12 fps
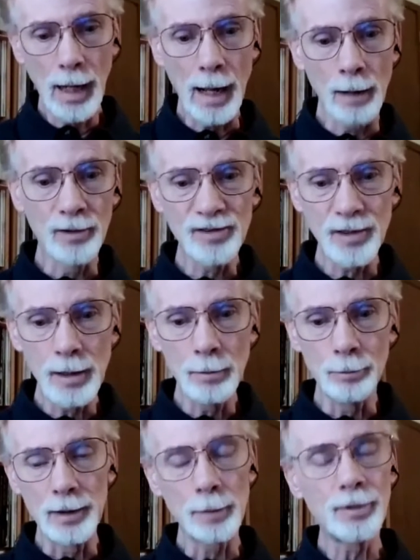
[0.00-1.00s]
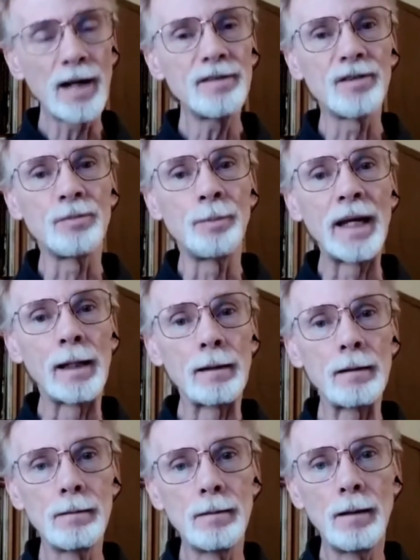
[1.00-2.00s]
was in Billy Price's band,
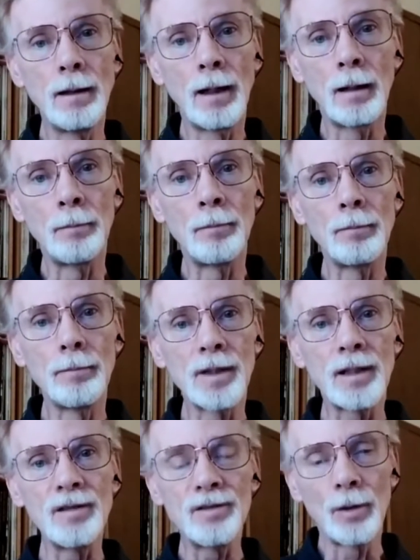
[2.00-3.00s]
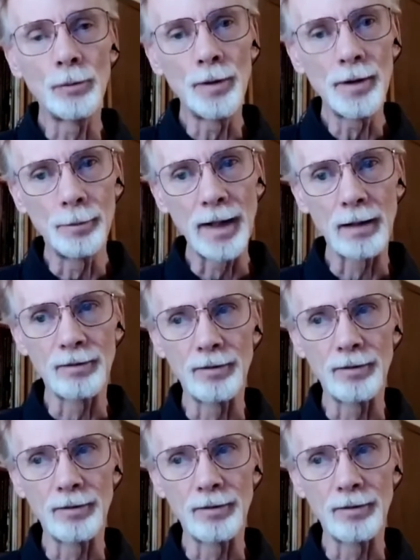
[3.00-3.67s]
the Keystone Rhythm Band,